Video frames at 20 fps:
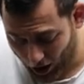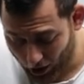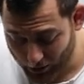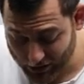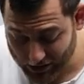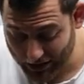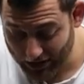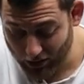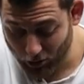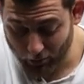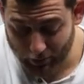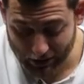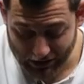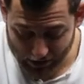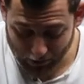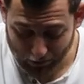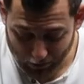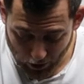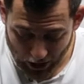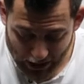was a little bit
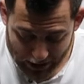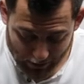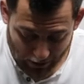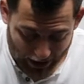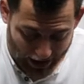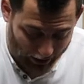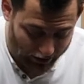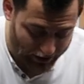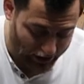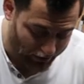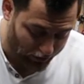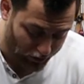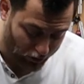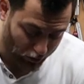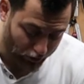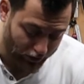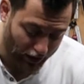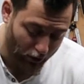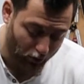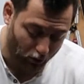surprised by how
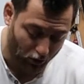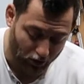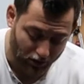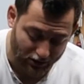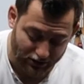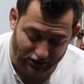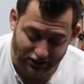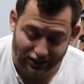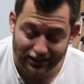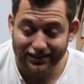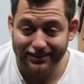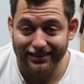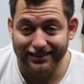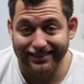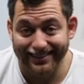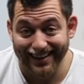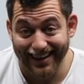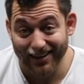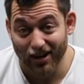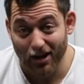difficult that was.
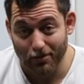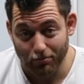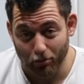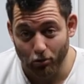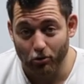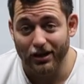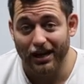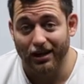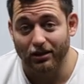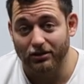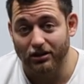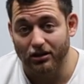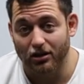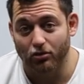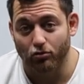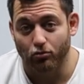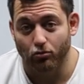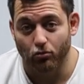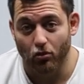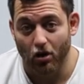Then I pulled out
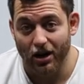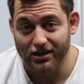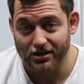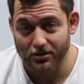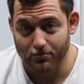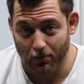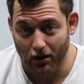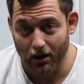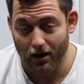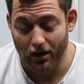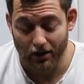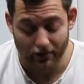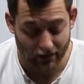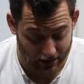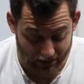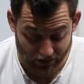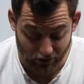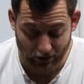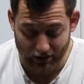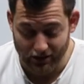the rice bucket.
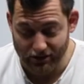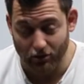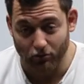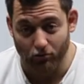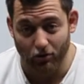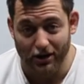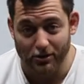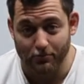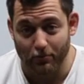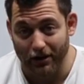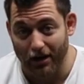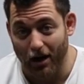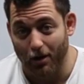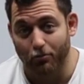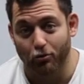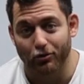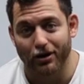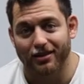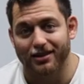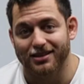I
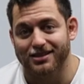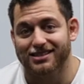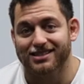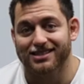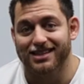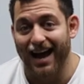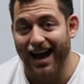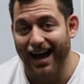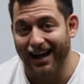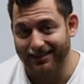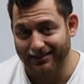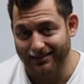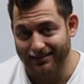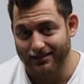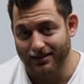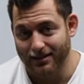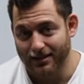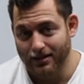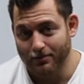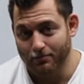pulled out the
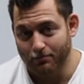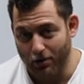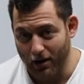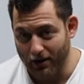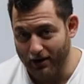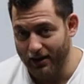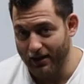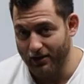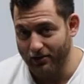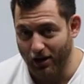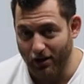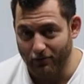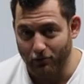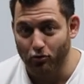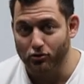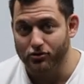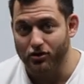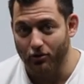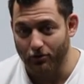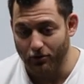sand bucket that I've
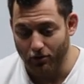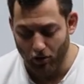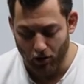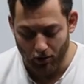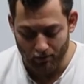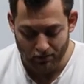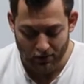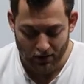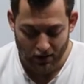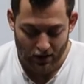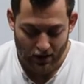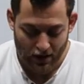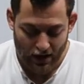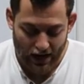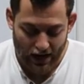also got.